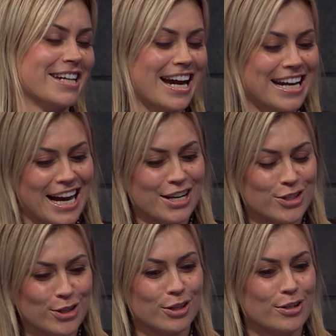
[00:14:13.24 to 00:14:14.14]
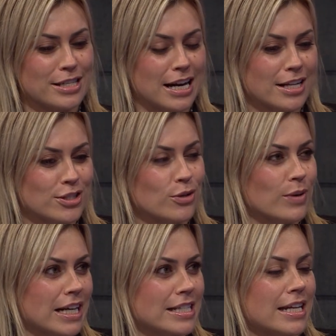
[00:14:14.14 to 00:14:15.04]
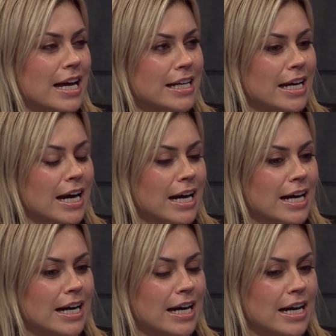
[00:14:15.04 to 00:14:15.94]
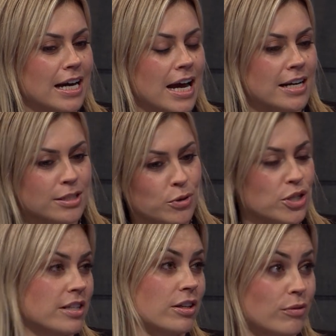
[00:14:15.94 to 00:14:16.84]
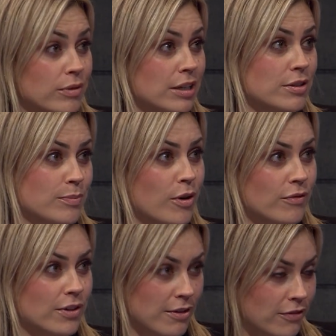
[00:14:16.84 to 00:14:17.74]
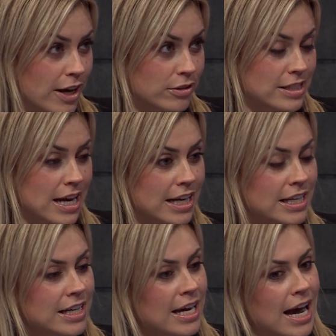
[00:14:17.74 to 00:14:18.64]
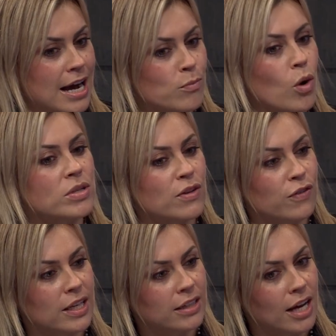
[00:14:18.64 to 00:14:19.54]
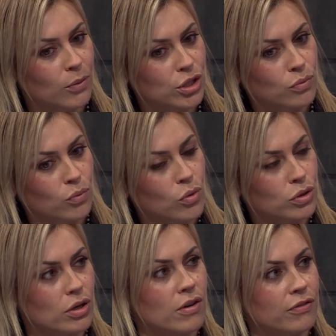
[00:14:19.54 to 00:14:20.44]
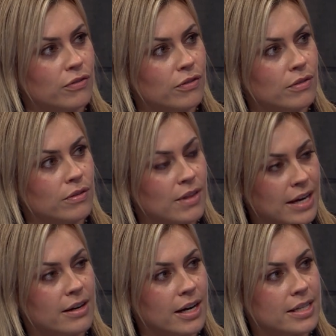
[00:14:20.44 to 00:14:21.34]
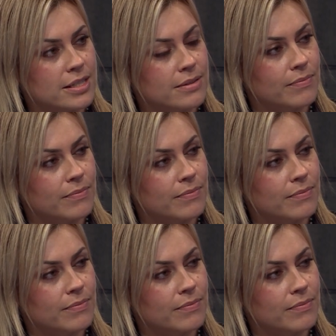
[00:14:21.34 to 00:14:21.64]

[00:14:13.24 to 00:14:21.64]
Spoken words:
day. You took those 2 wickets late to put New Zealand in a really good spot for that final day. What was the feeling like when you walked off that night?